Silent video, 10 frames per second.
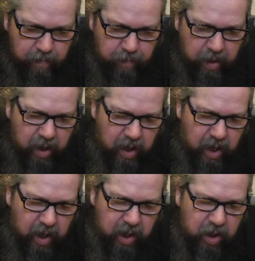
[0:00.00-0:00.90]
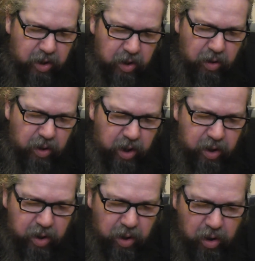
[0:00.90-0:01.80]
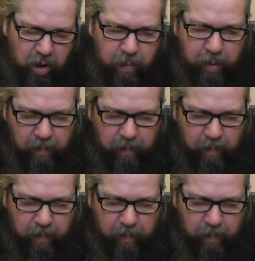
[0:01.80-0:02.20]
Bit of haggis on the top.